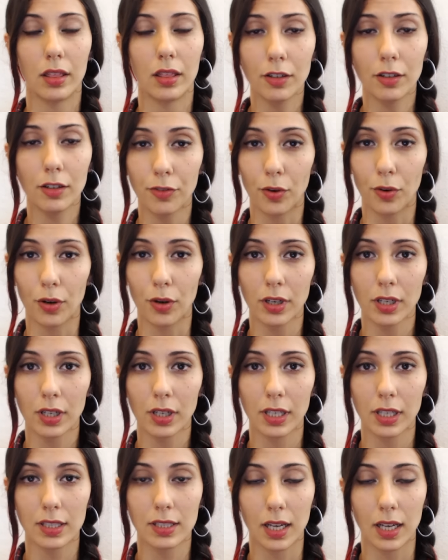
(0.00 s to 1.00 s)

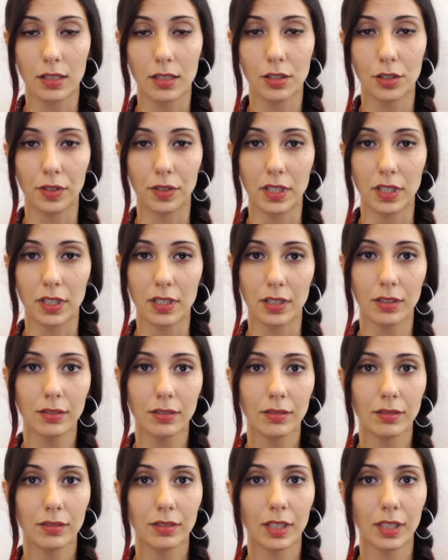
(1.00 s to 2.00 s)
Therefore, it stands to
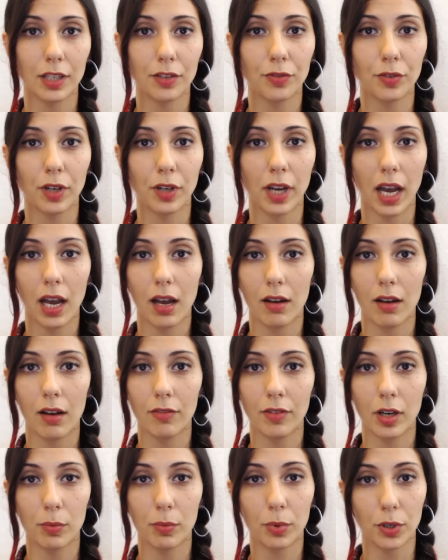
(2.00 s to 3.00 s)
reason that if we
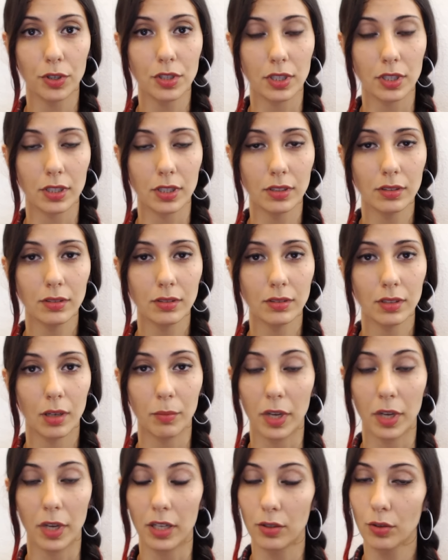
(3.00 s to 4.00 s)
have a person,
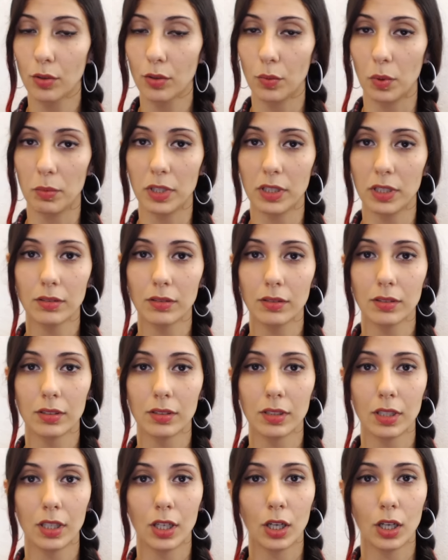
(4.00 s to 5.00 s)
a man or a woman,
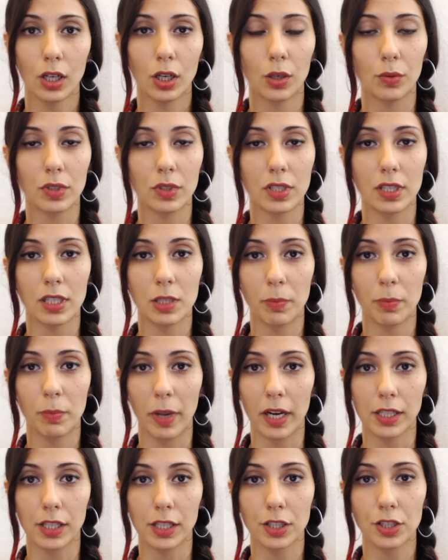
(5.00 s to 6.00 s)
who is
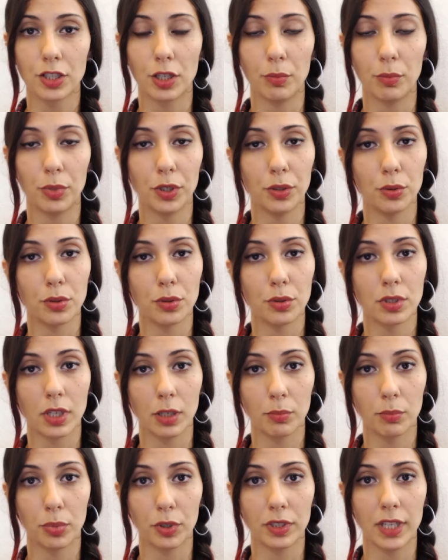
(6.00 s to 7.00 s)
disparaged,
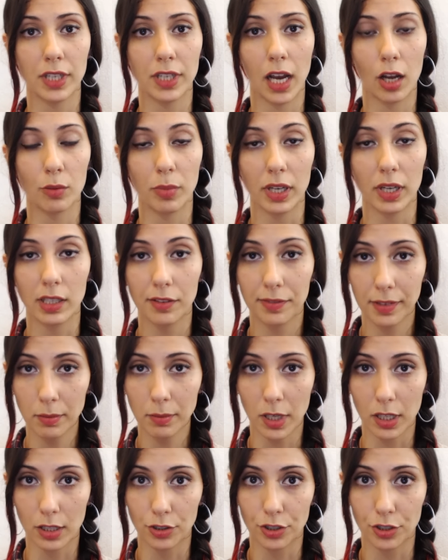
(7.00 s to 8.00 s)
abused, and put down by the
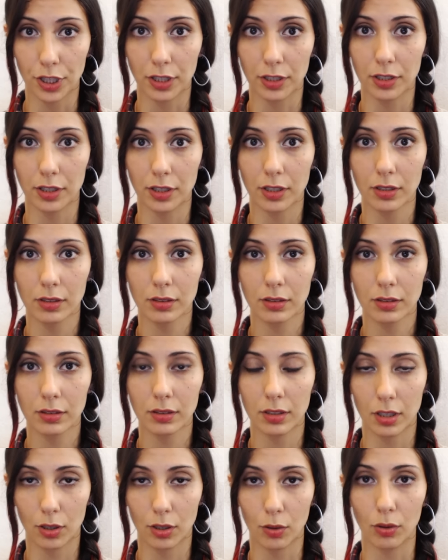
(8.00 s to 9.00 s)
female gender
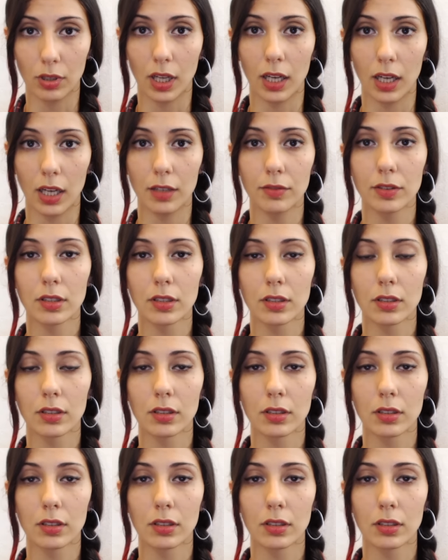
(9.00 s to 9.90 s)
their whole lives,